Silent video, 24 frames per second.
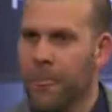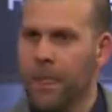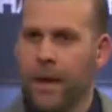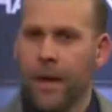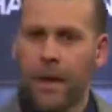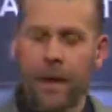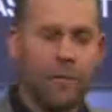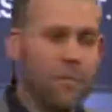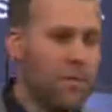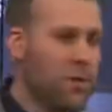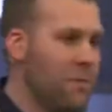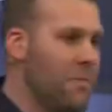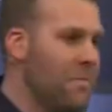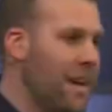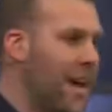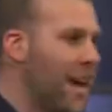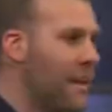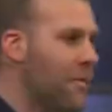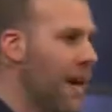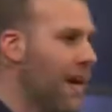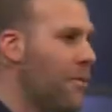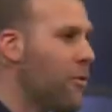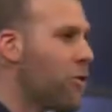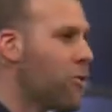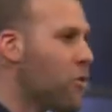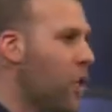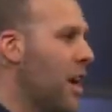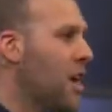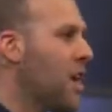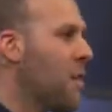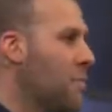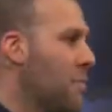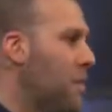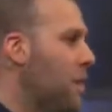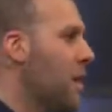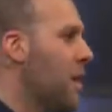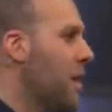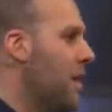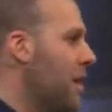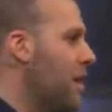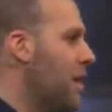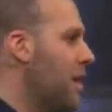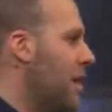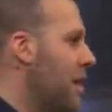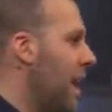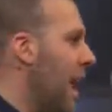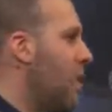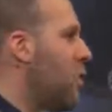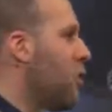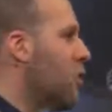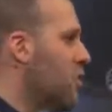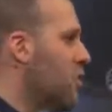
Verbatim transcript: And if you men have ever tried to put together